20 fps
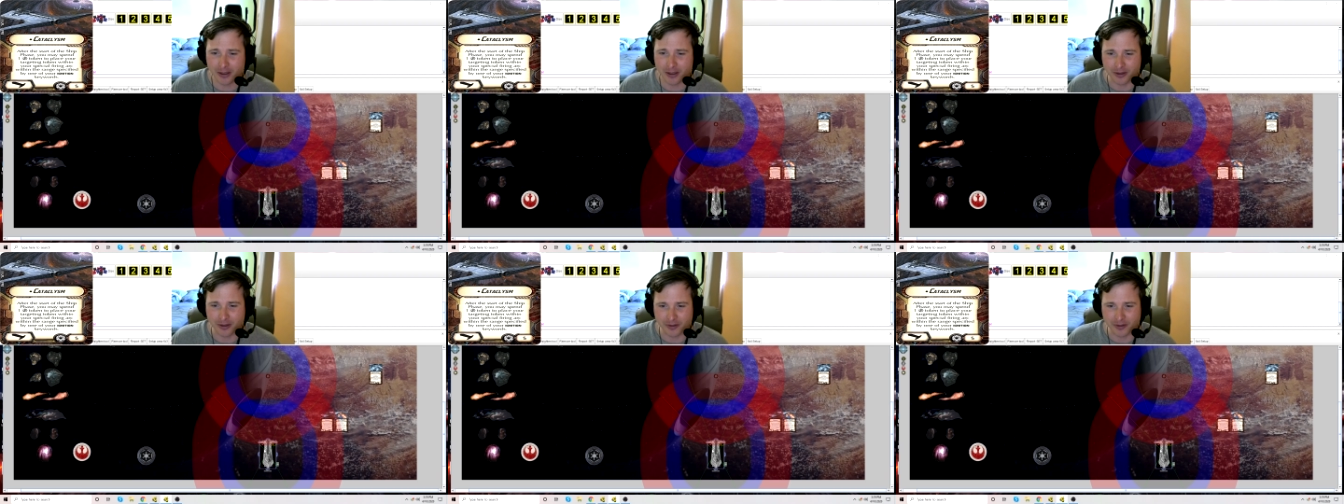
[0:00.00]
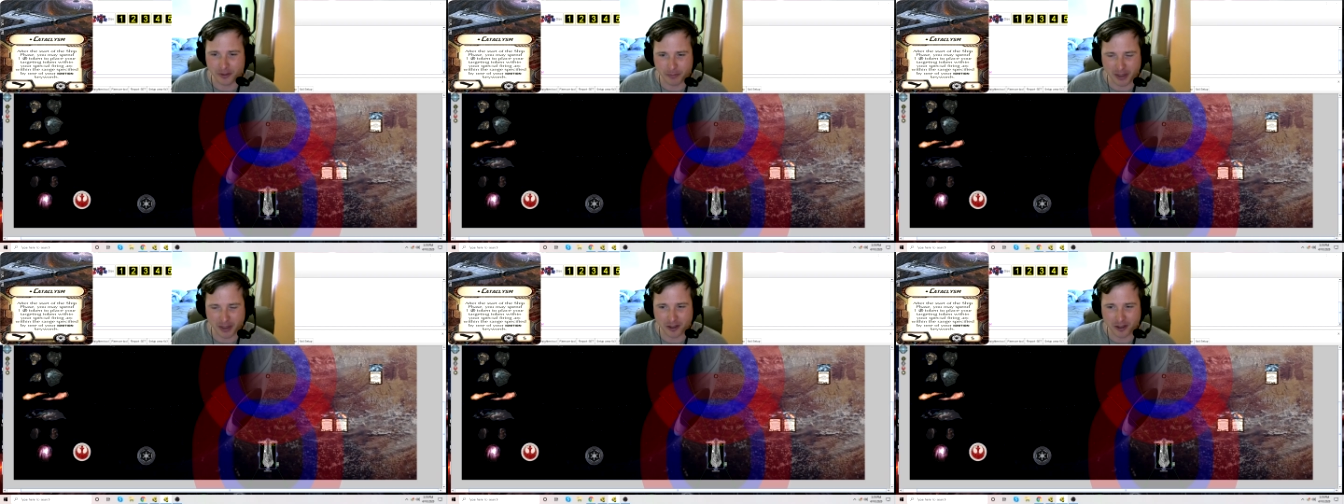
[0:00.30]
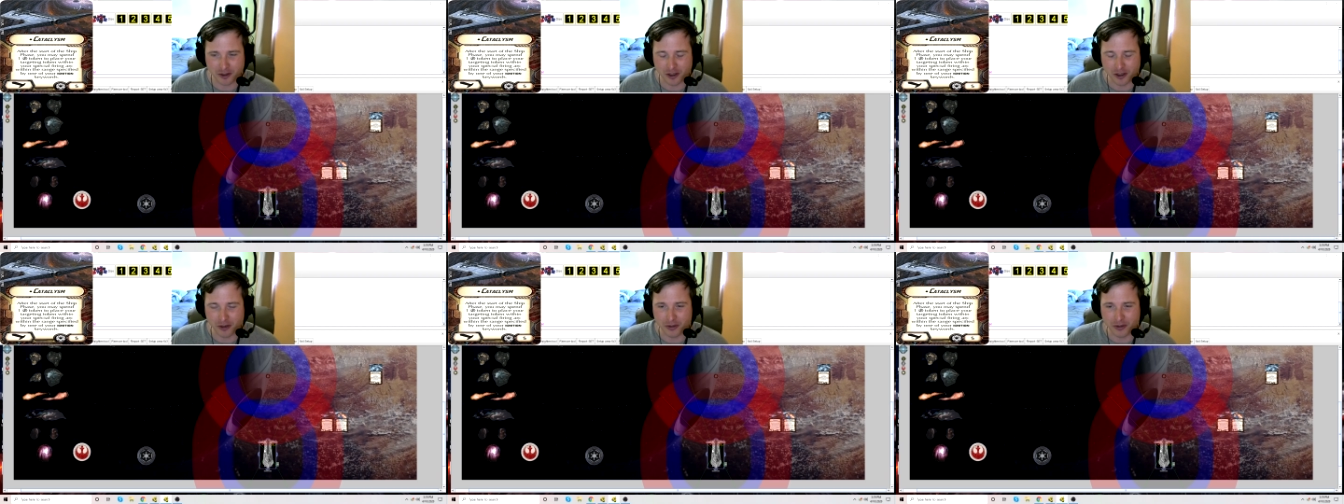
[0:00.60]
so I've spent the
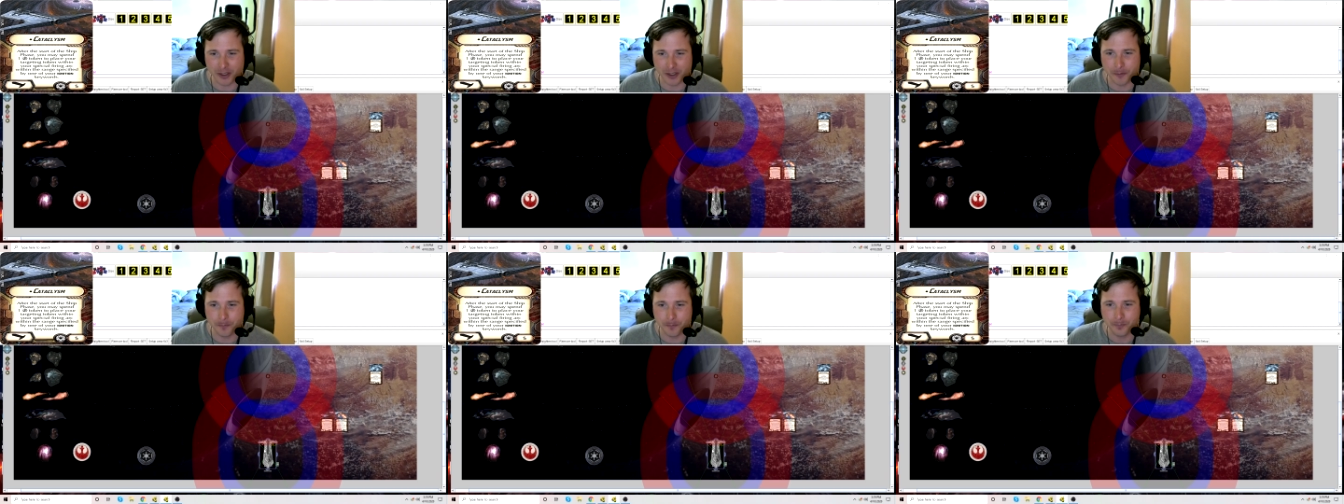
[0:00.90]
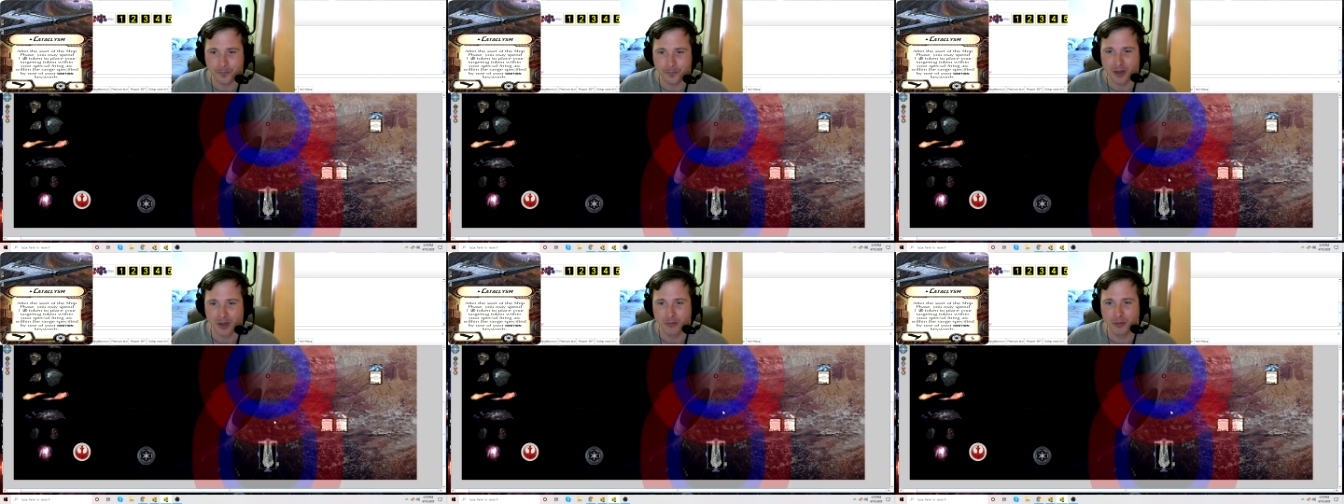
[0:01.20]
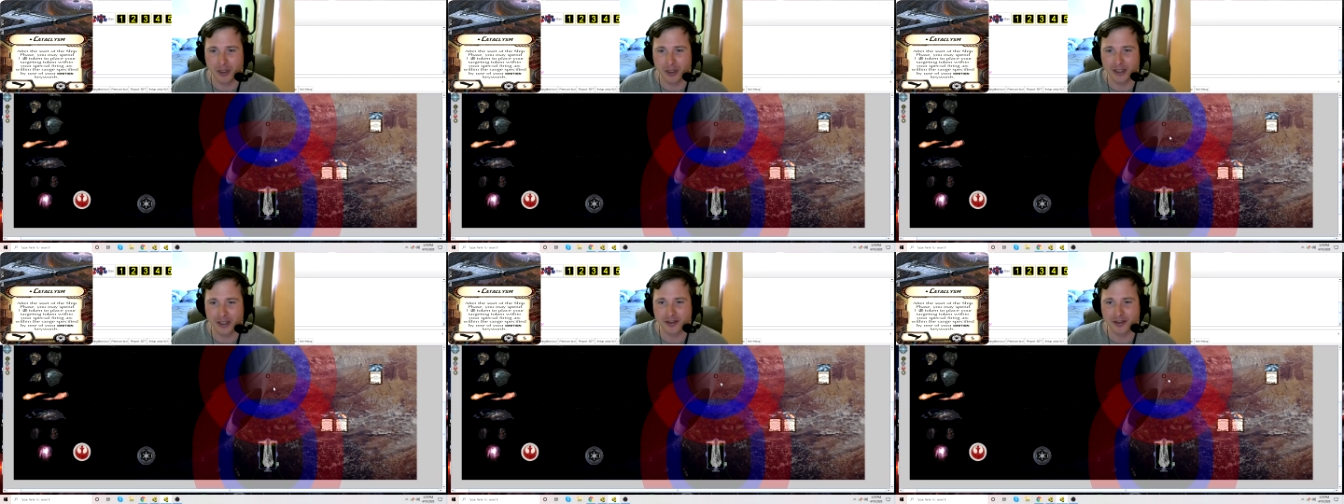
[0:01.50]
token,
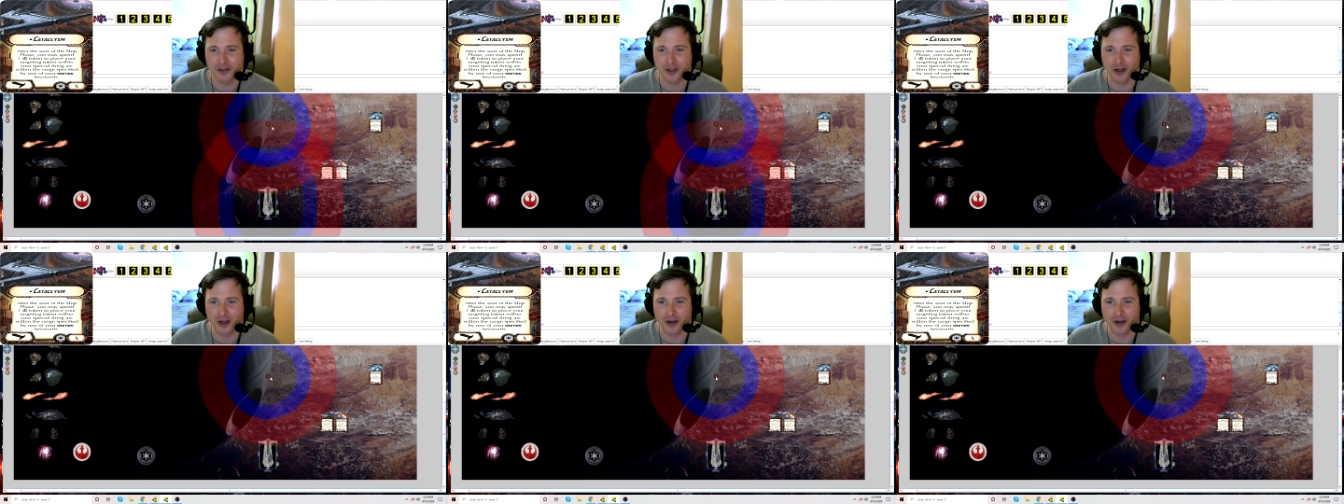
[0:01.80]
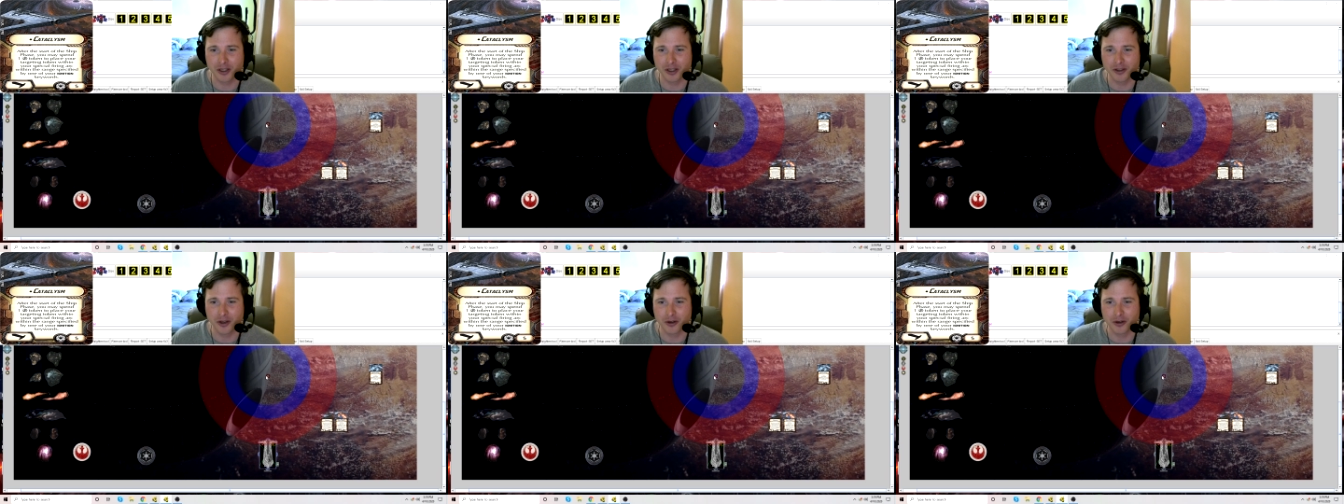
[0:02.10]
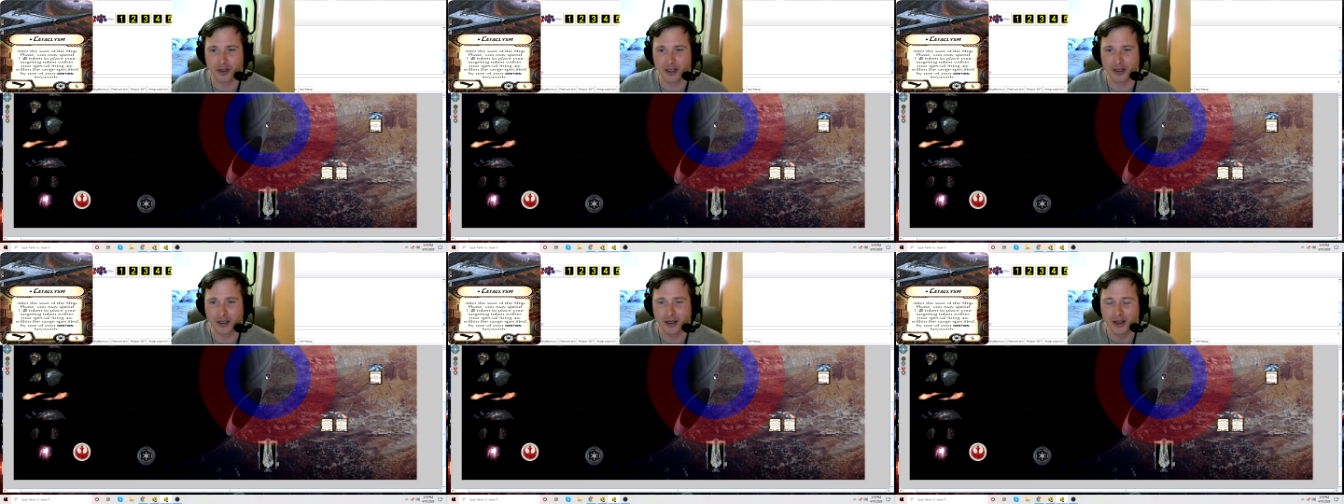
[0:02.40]
placed the target
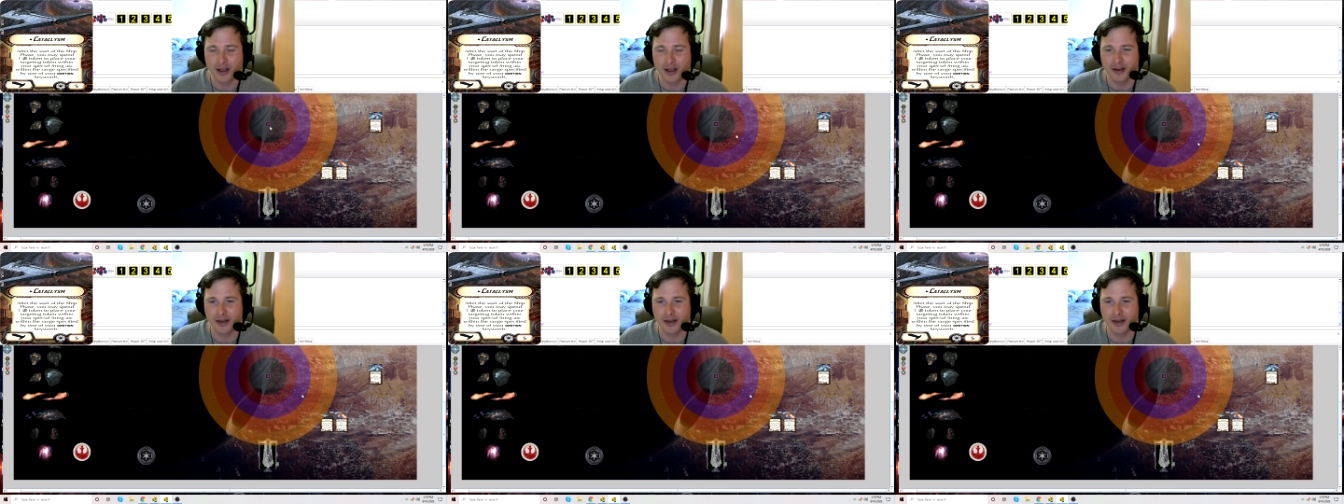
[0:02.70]
token.